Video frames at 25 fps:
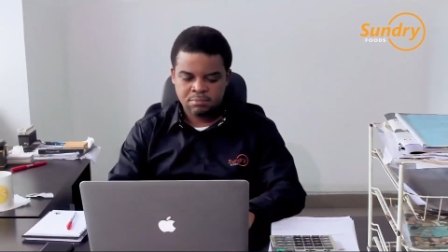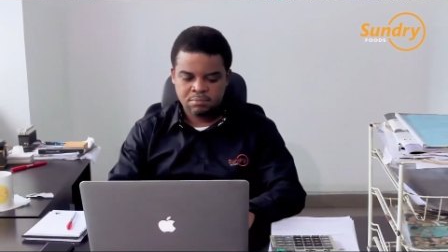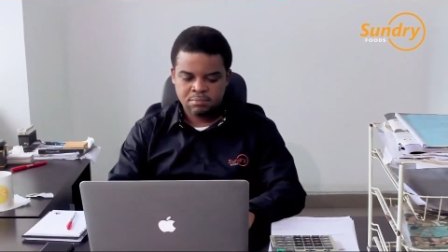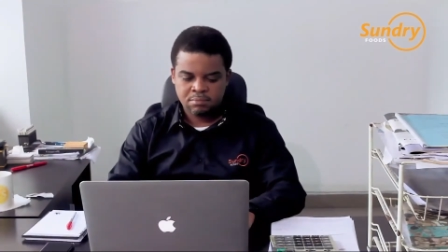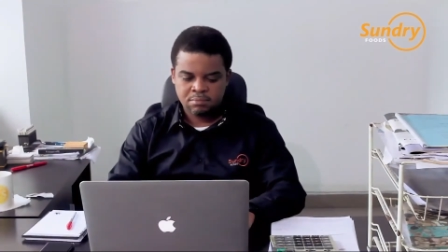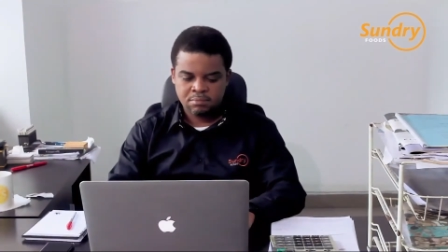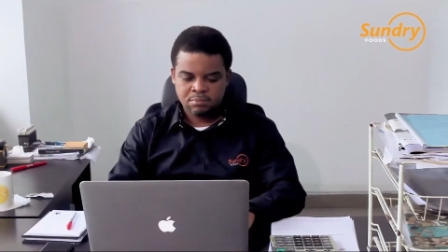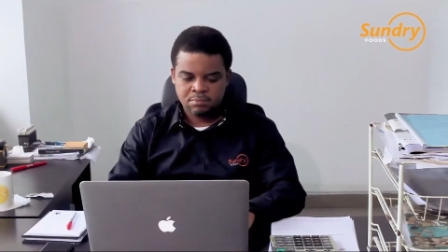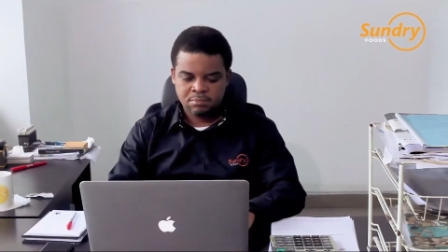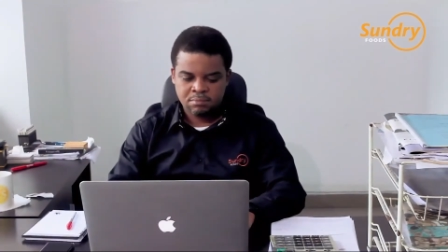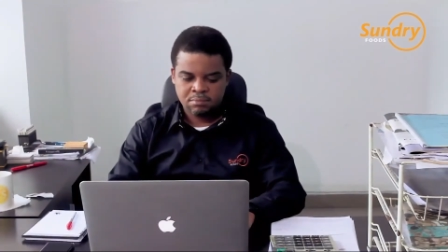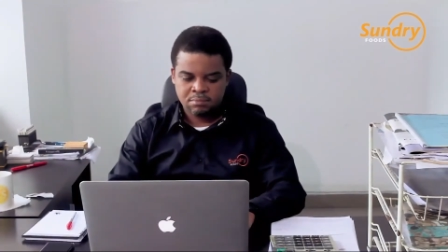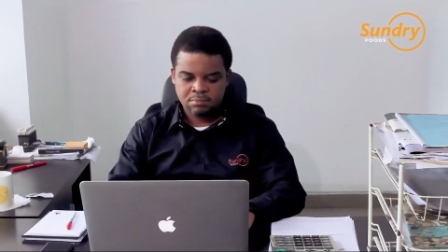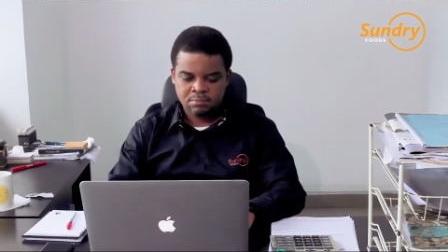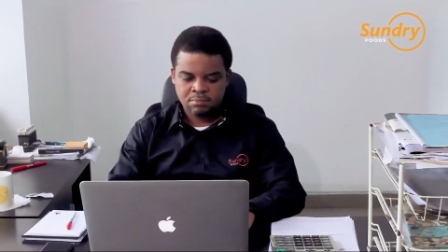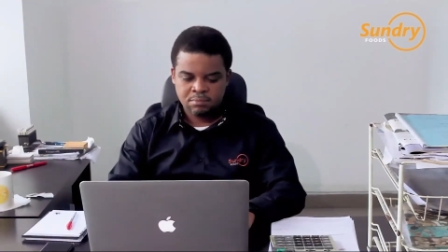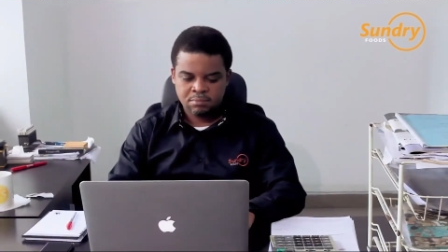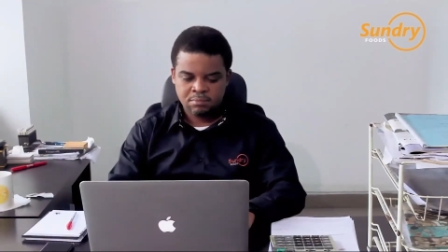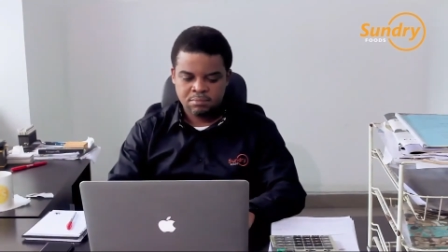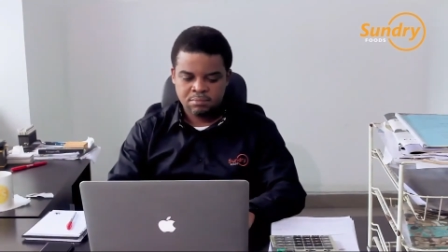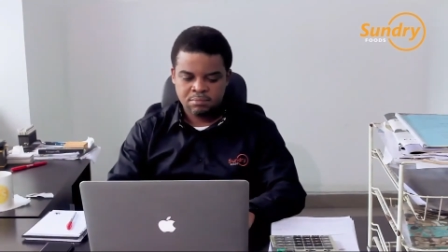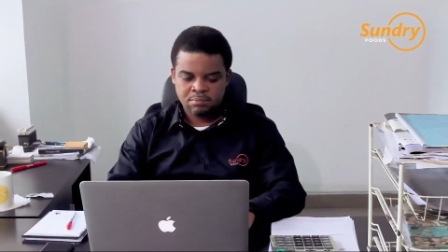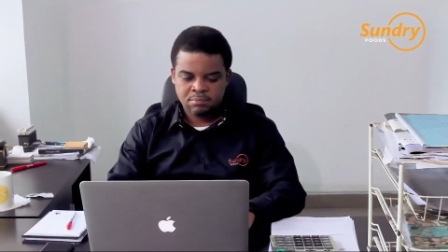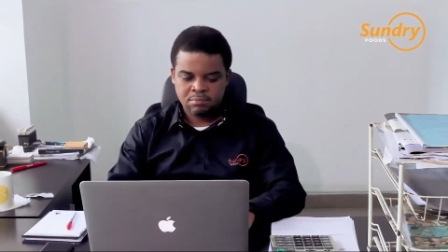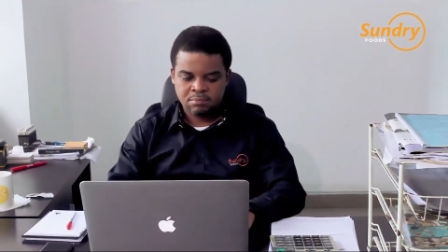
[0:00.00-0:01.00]

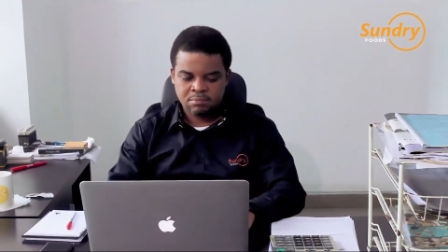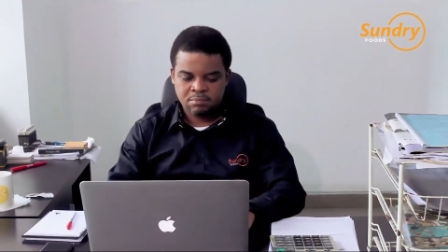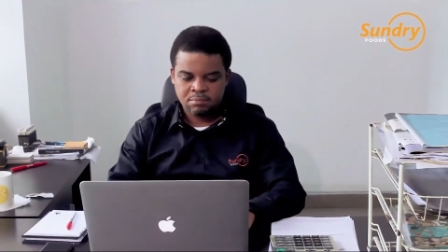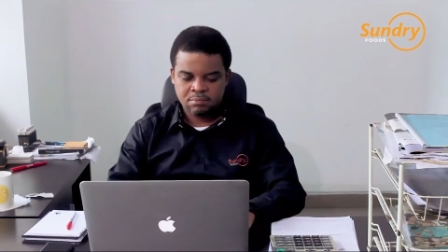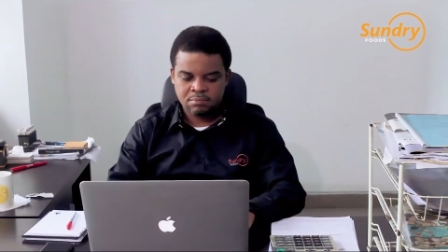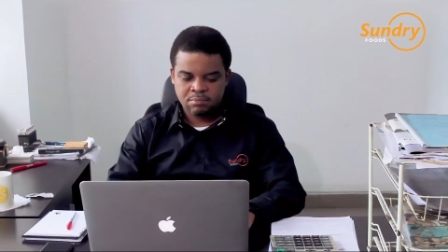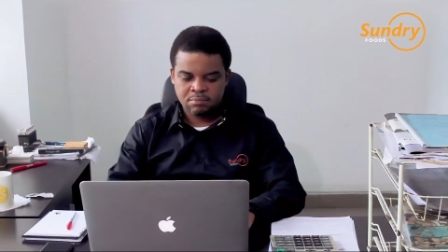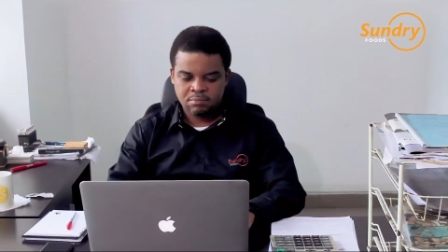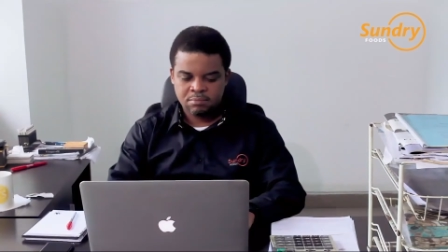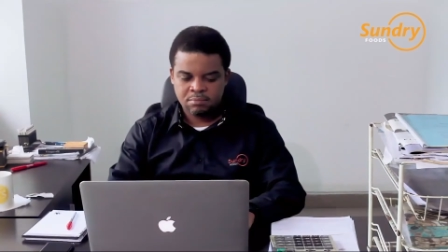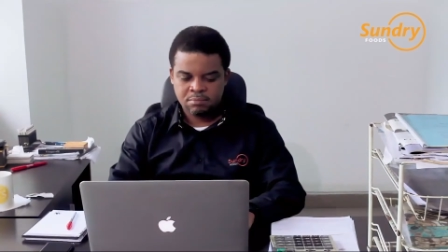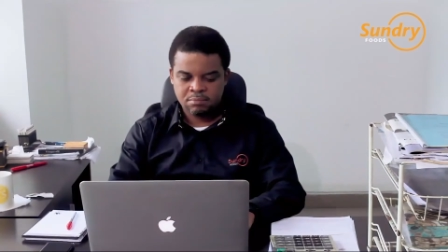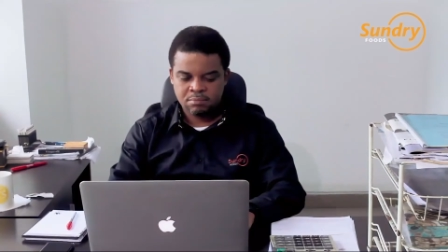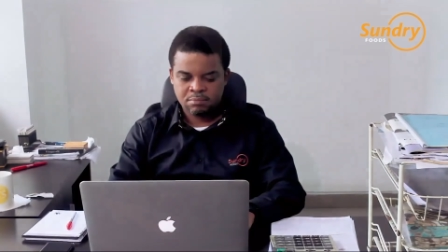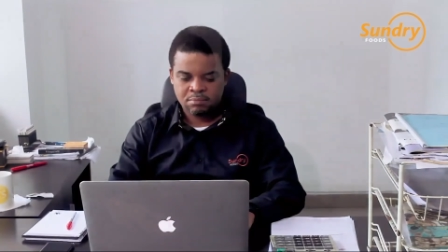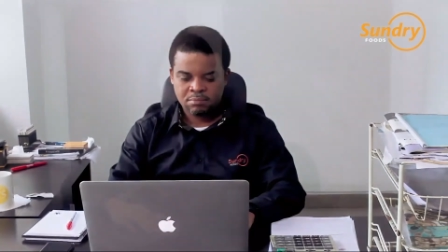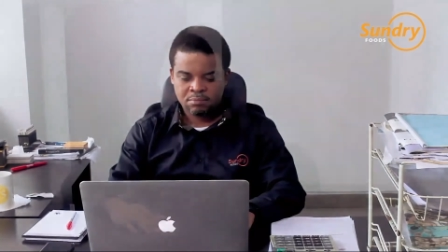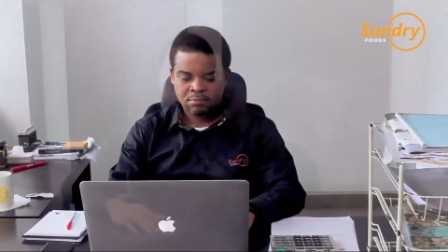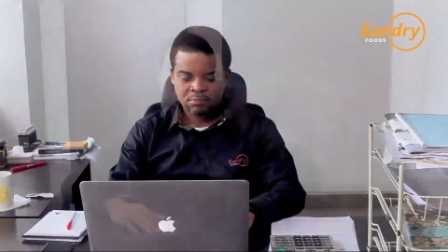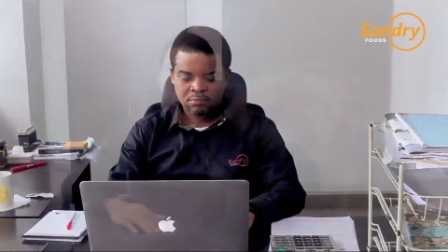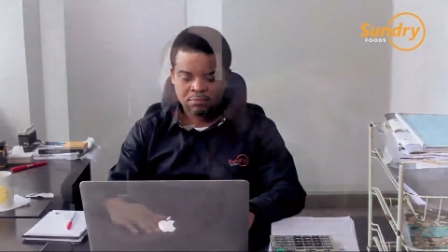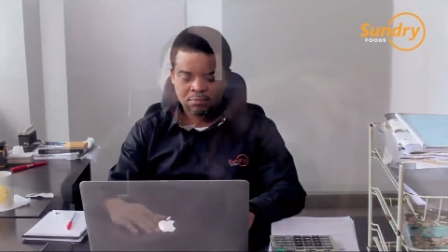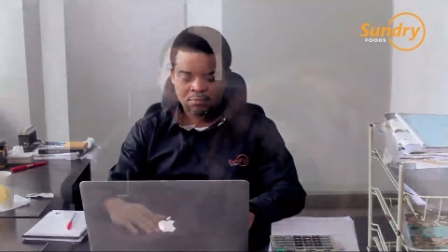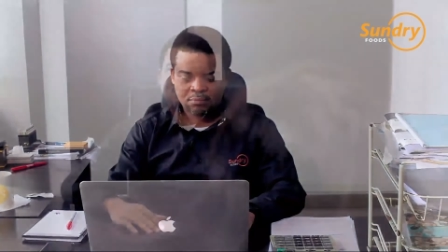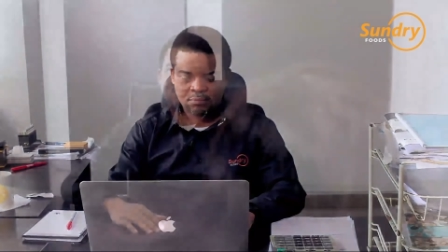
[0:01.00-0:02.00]
Um, as you know,
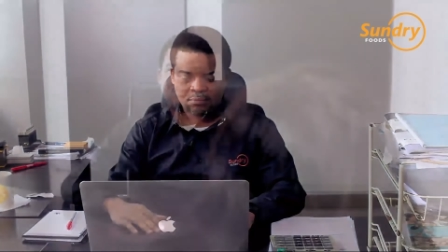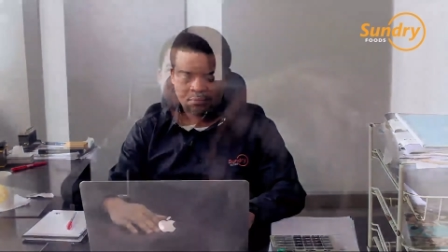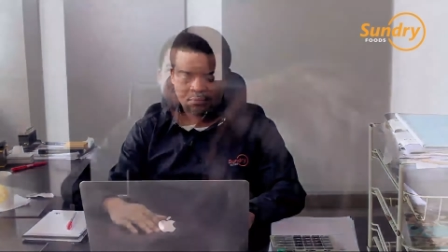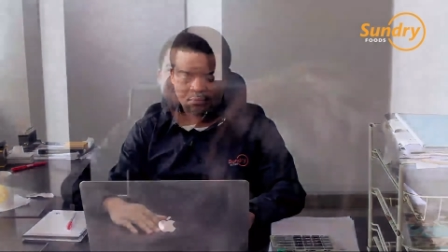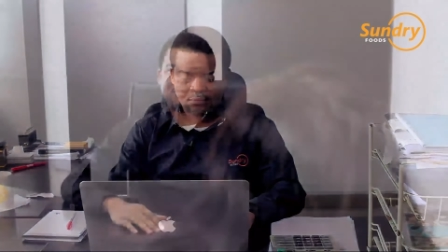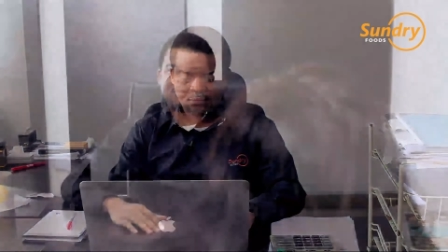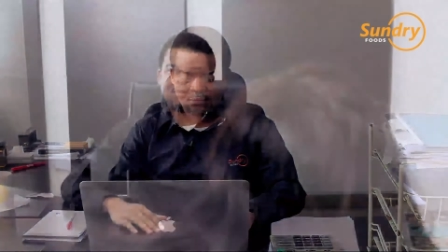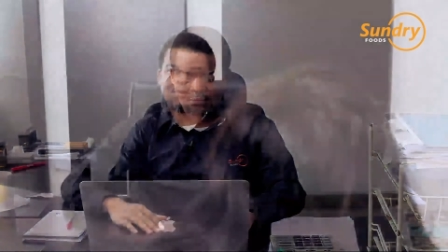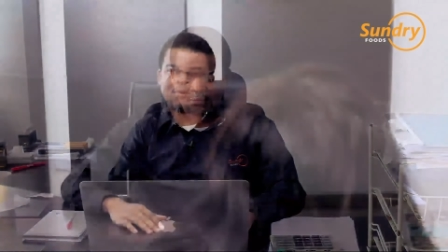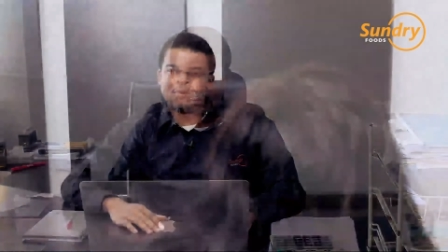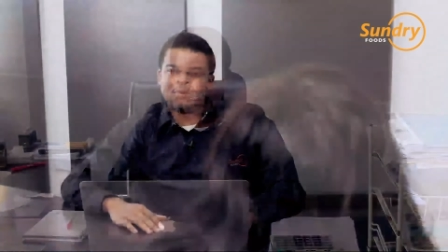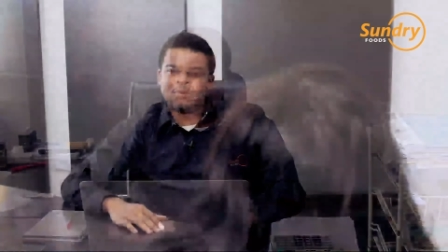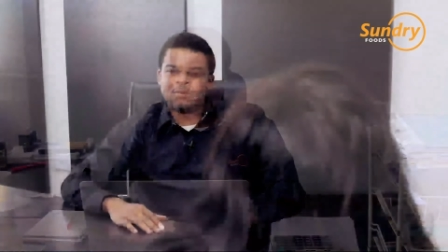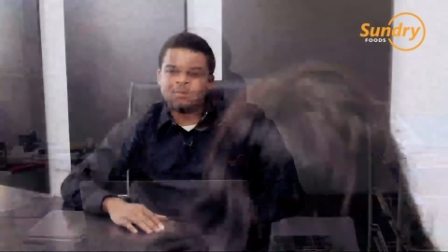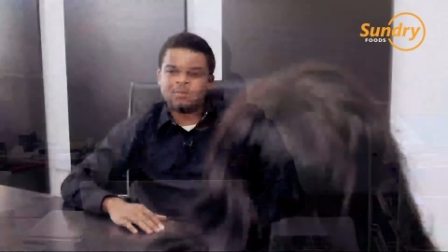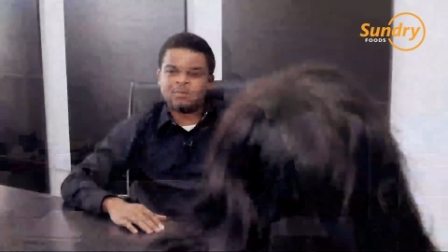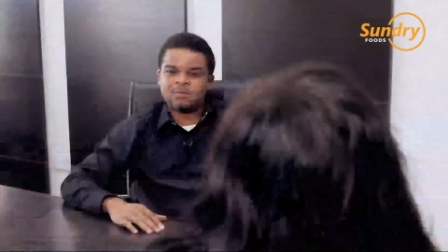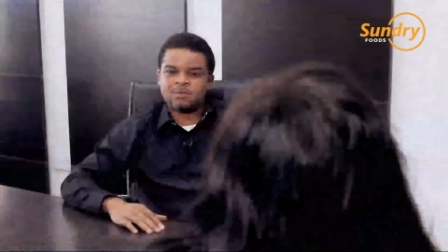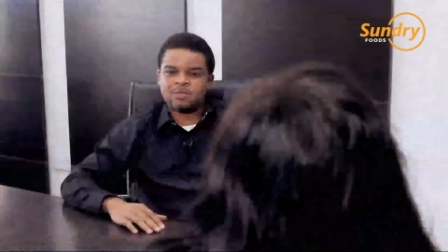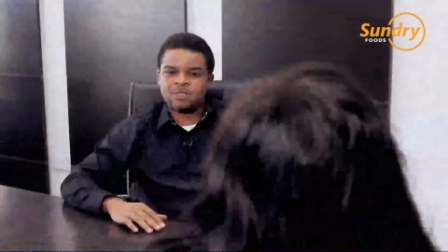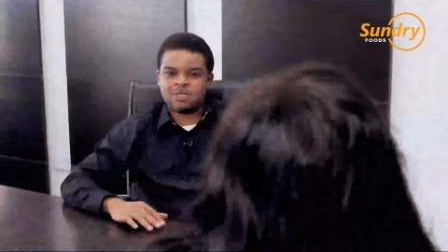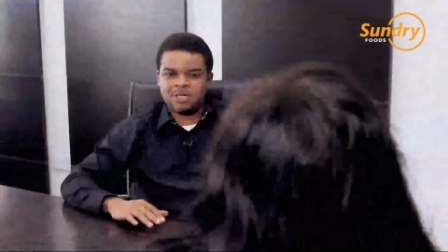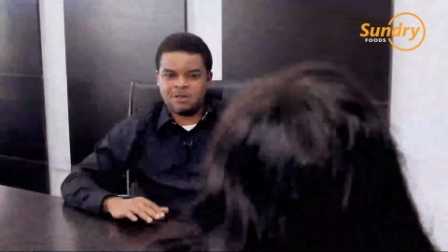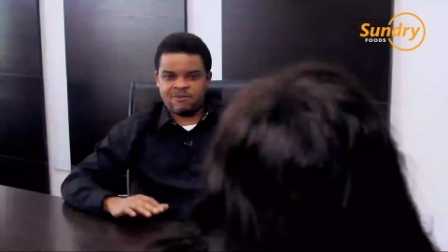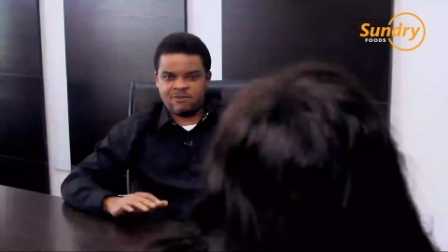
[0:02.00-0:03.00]
Sundry Foods
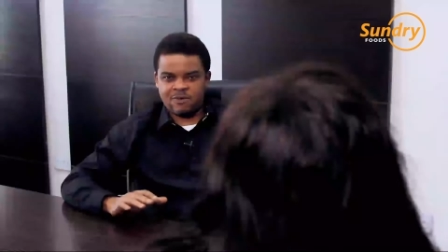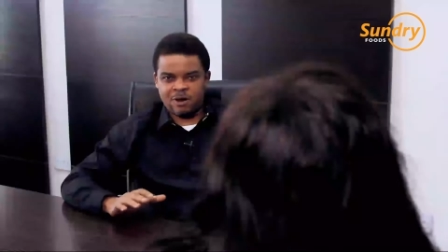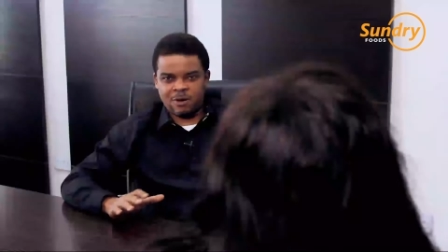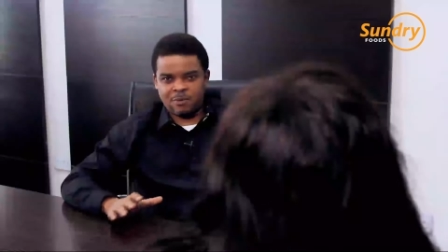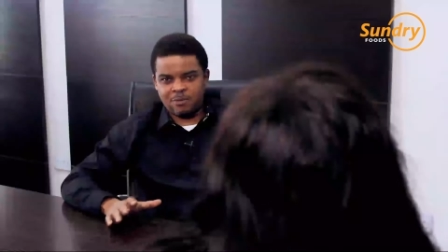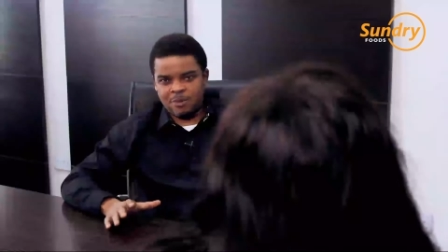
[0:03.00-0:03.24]
owns several